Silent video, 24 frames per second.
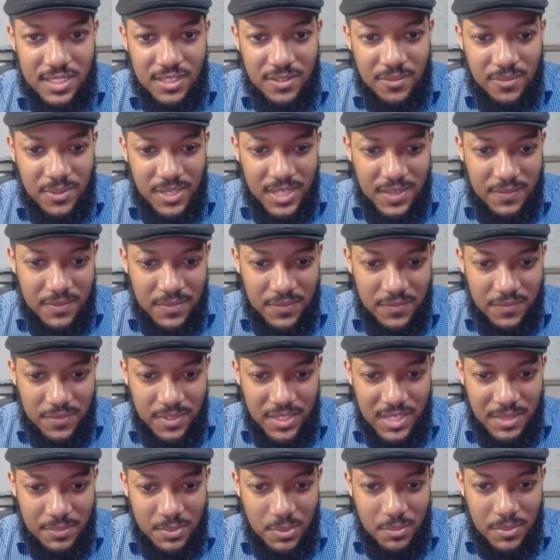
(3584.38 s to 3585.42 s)
We have a
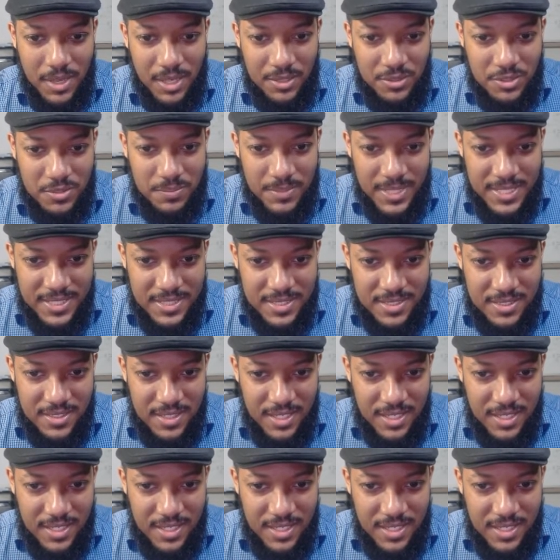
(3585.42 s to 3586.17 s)
couple model spaces